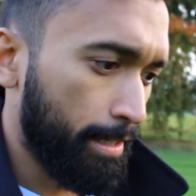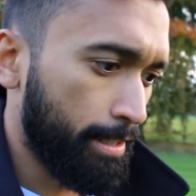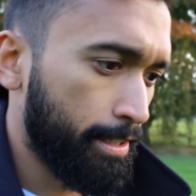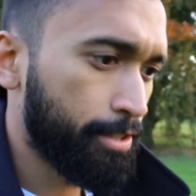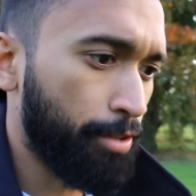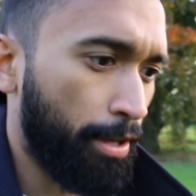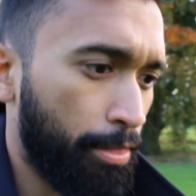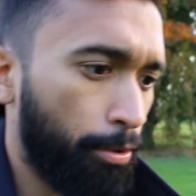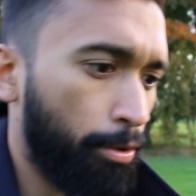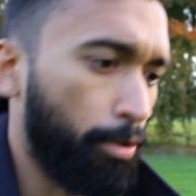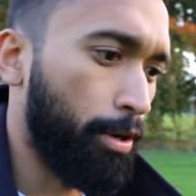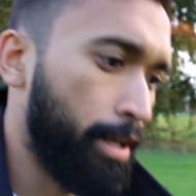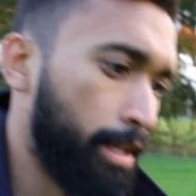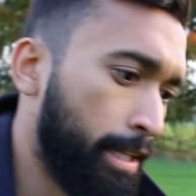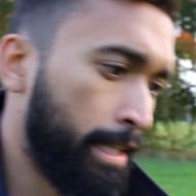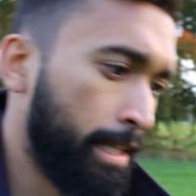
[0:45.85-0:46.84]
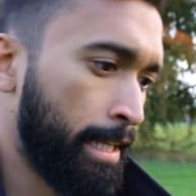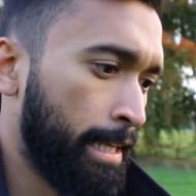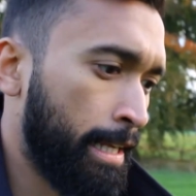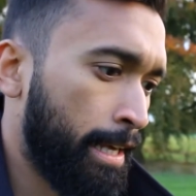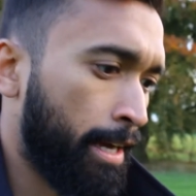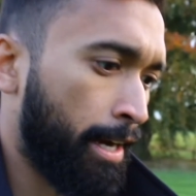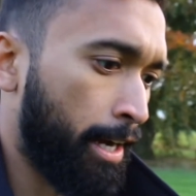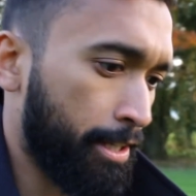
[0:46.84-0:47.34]
So I thought
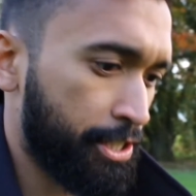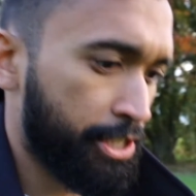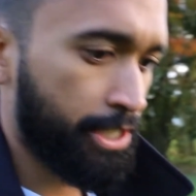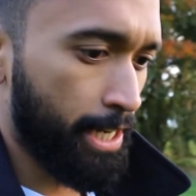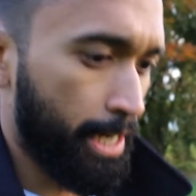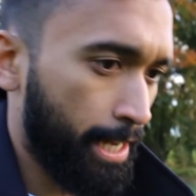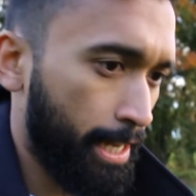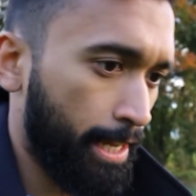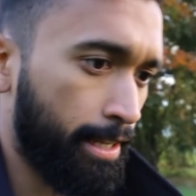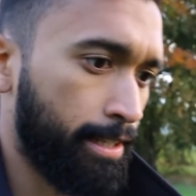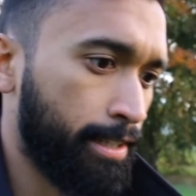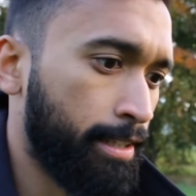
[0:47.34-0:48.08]
I'd share